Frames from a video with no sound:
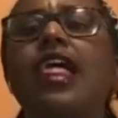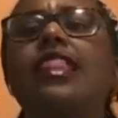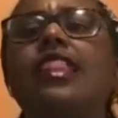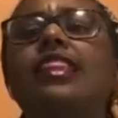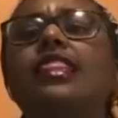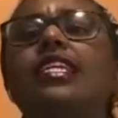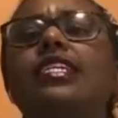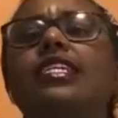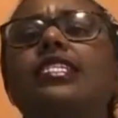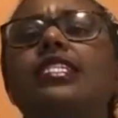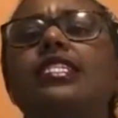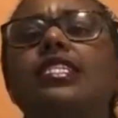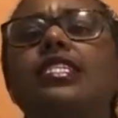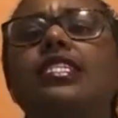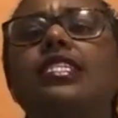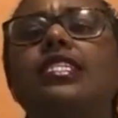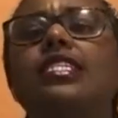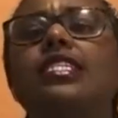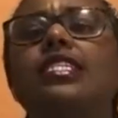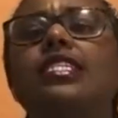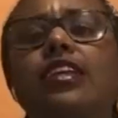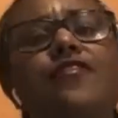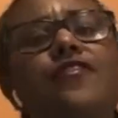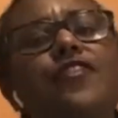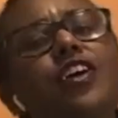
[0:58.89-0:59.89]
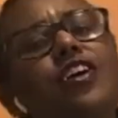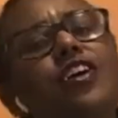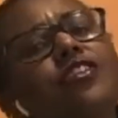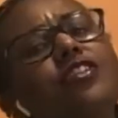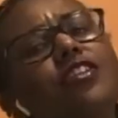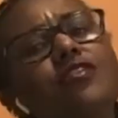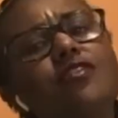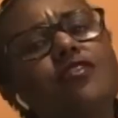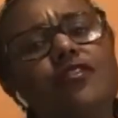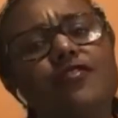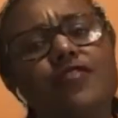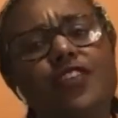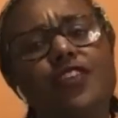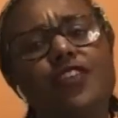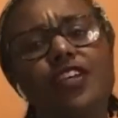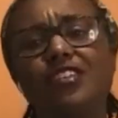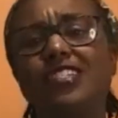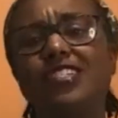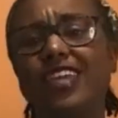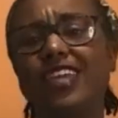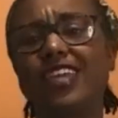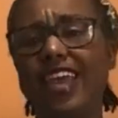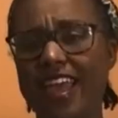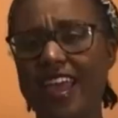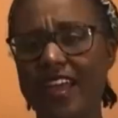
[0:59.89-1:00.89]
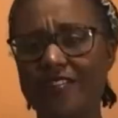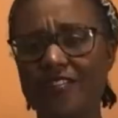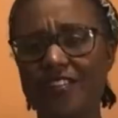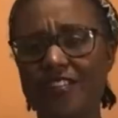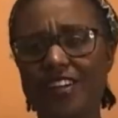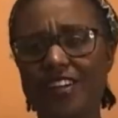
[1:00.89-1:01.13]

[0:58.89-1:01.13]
The study further reveals that